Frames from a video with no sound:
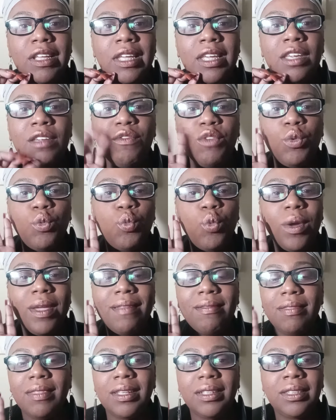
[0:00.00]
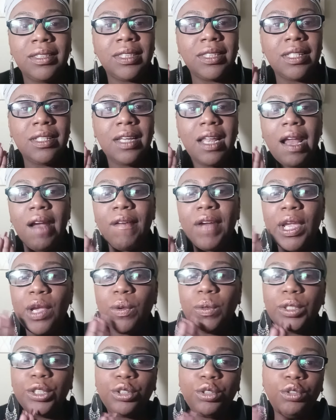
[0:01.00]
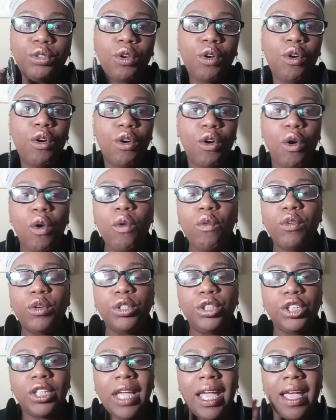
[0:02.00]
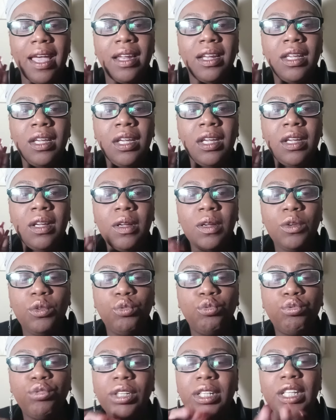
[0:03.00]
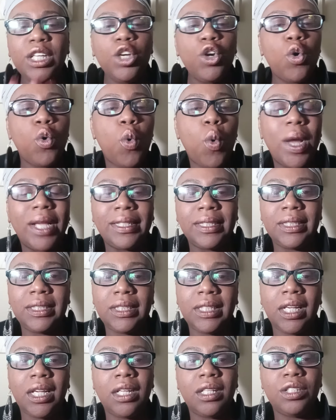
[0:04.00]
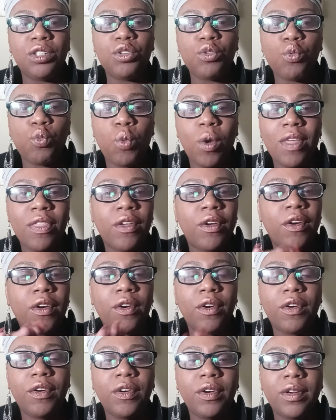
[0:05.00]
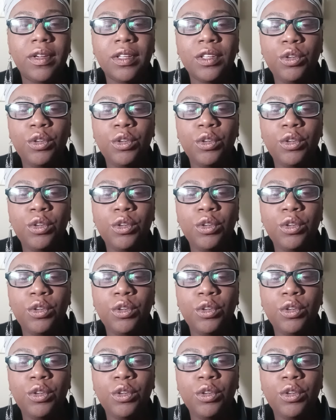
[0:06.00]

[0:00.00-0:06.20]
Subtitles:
even when the scenario is long over, to had really questioned whether